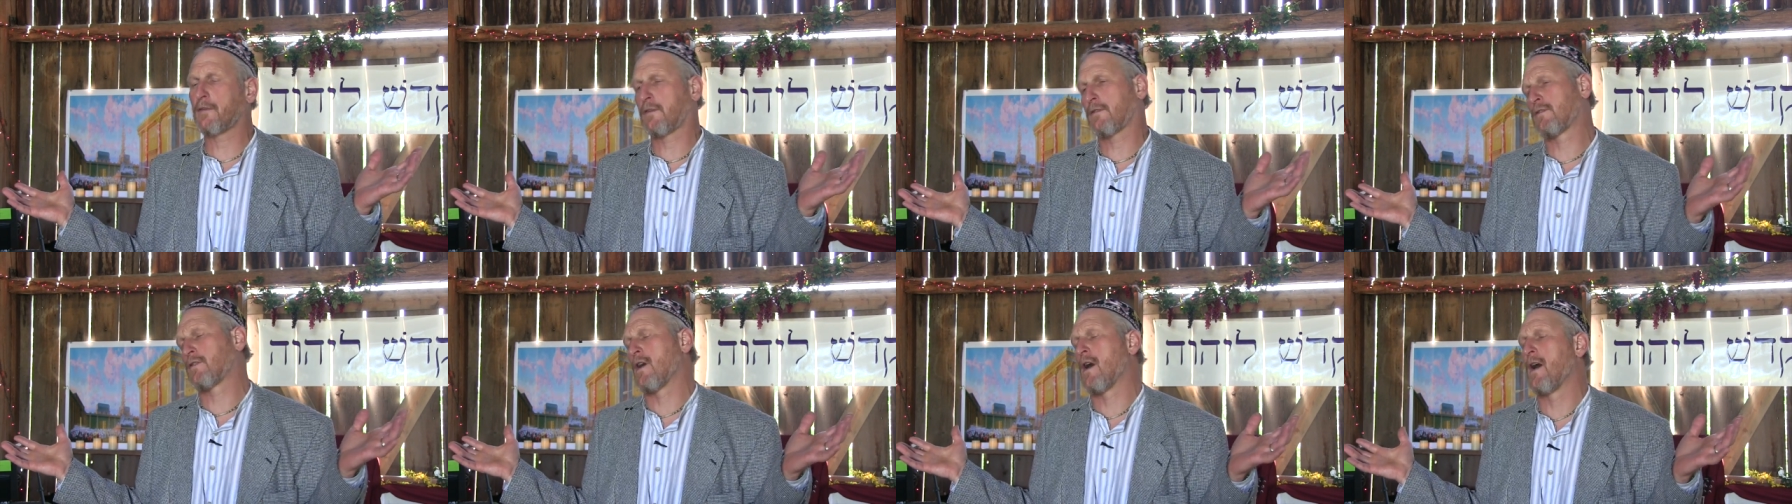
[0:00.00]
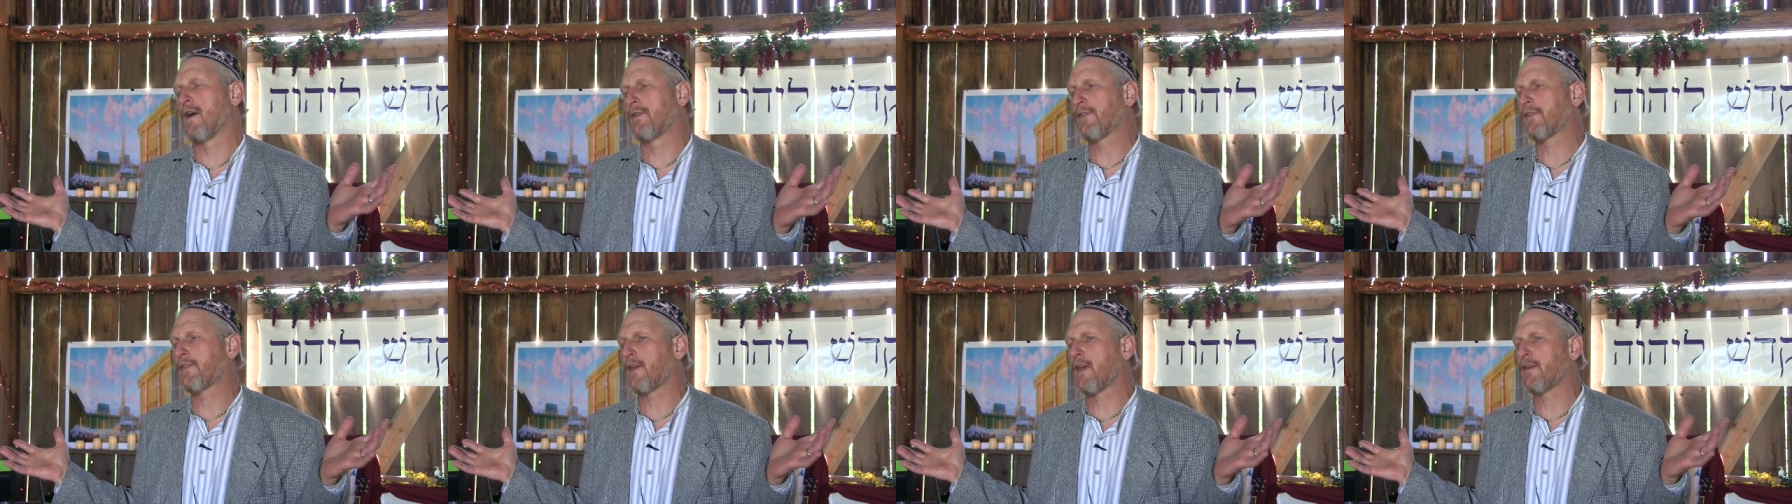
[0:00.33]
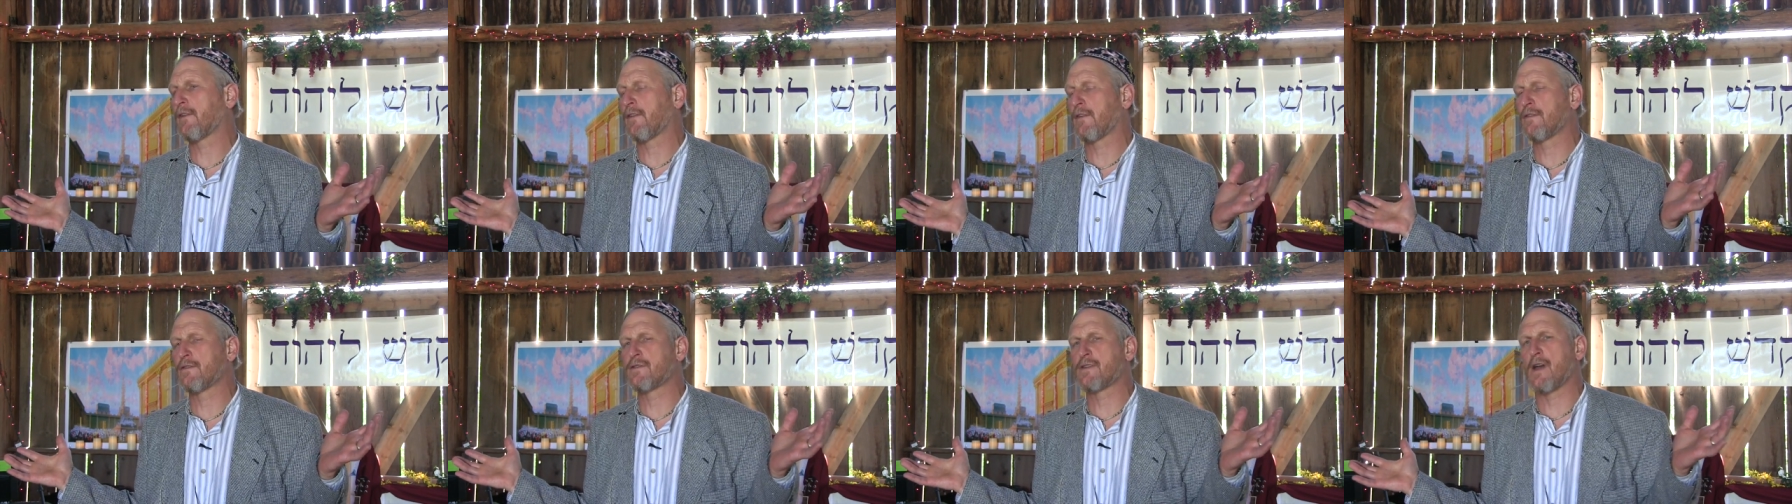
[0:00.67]
as John
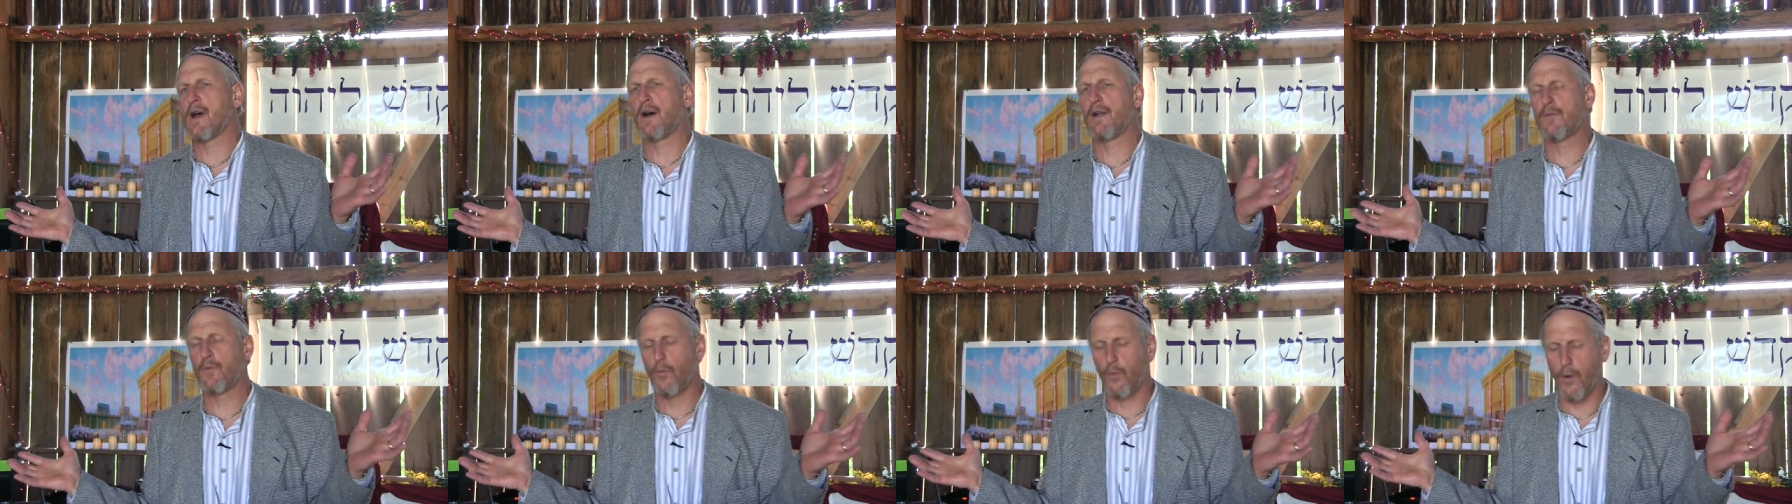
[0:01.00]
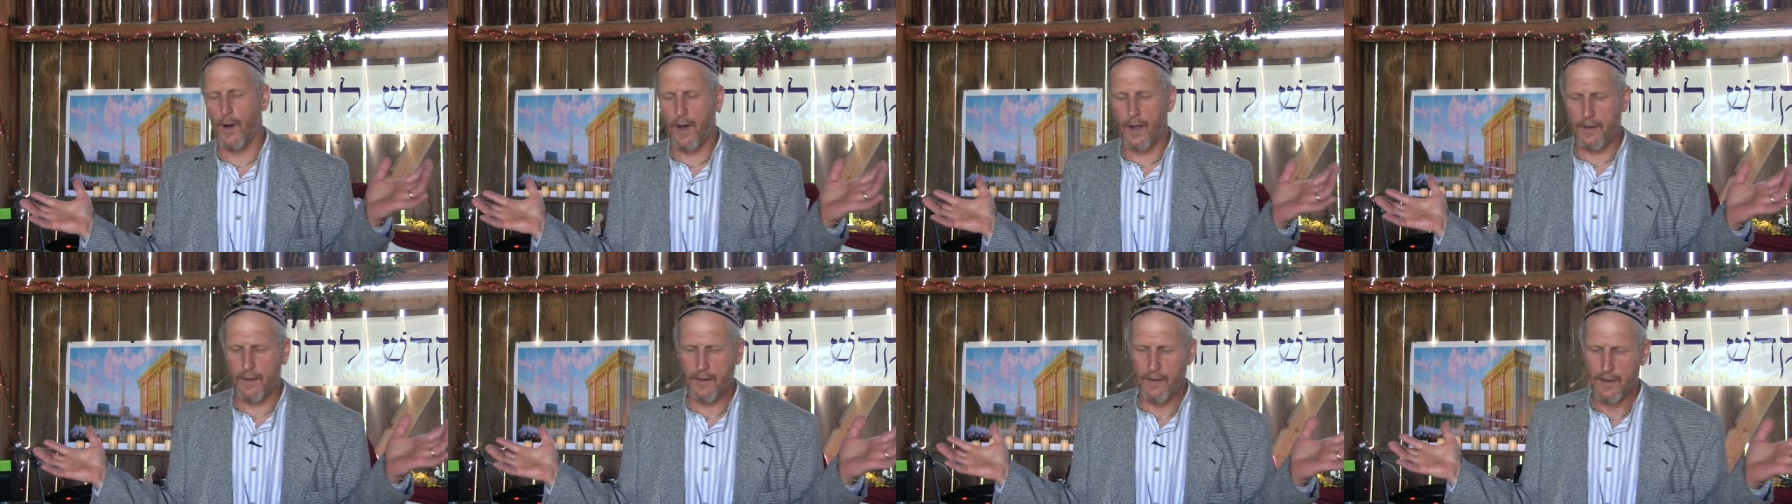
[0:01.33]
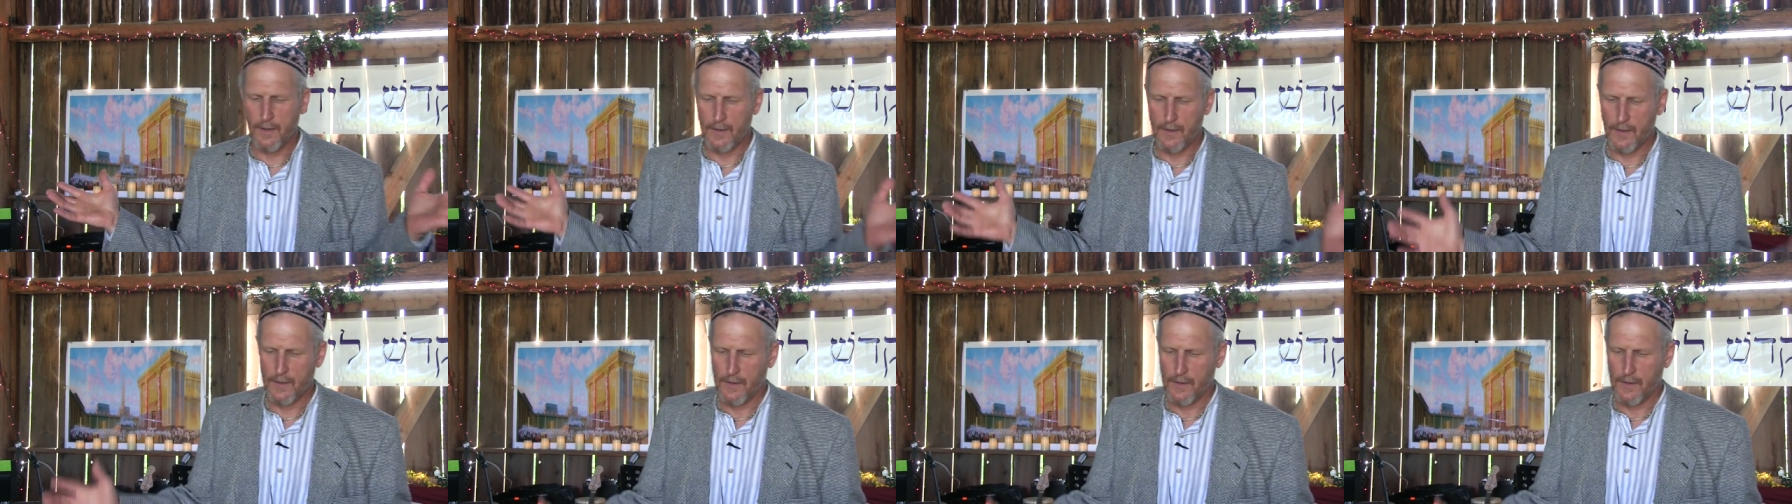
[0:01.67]
says in John 1,